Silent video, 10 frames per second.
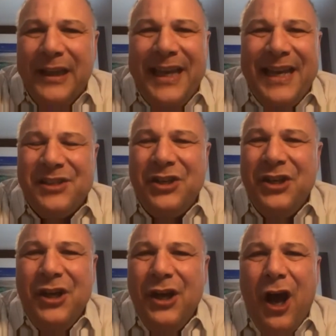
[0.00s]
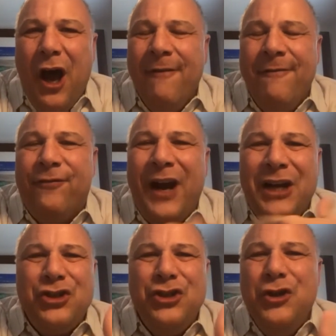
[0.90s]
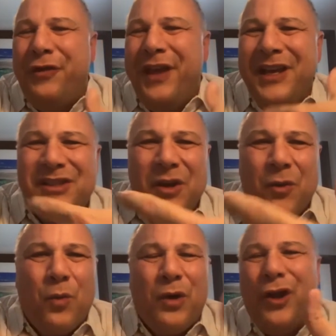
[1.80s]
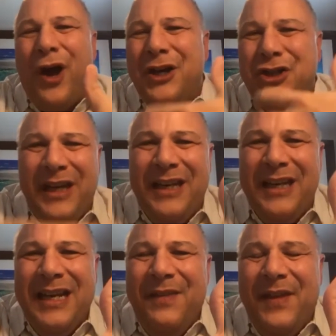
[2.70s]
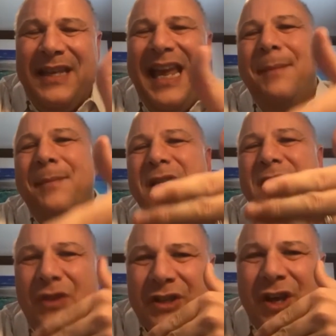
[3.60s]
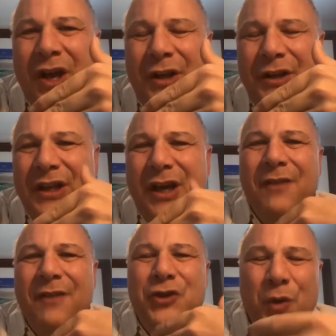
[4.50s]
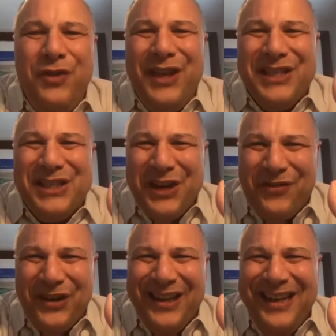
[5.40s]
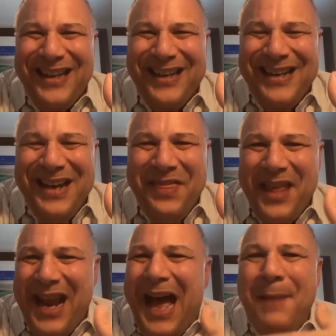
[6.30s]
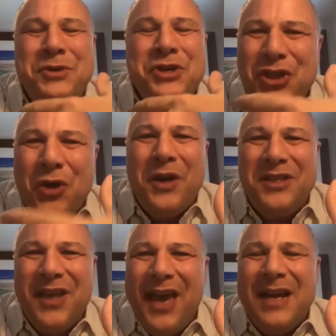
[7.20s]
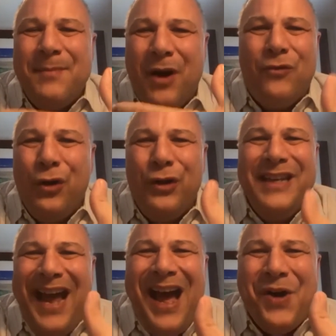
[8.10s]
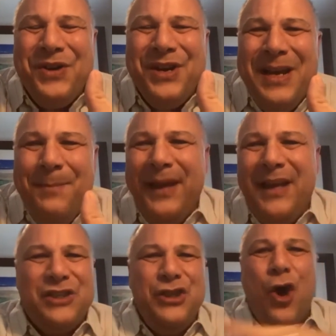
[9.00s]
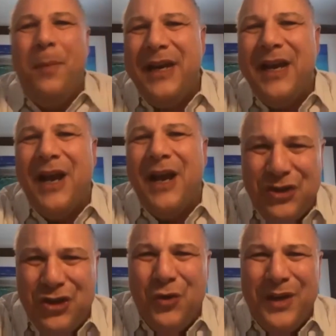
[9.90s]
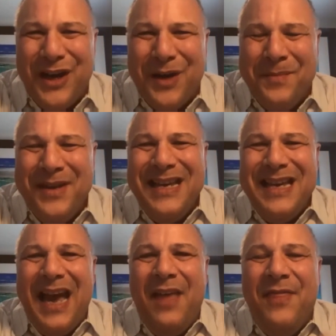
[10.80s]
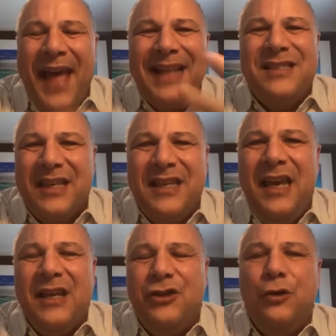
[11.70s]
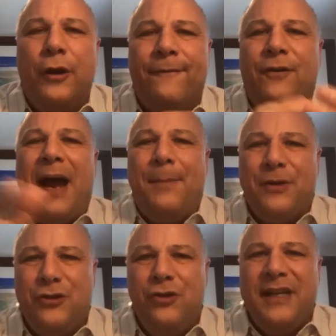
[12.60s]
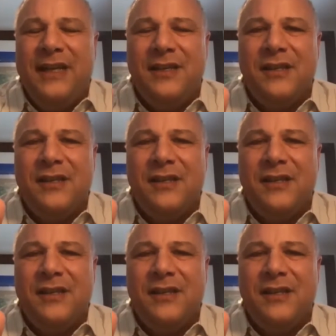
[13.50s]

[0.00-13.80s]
list of fresh new things that we're launching that came as a result of doing things differently that I'm just so excited about rolling out because nobody else is doing them. And that's the key is you look for opportunities,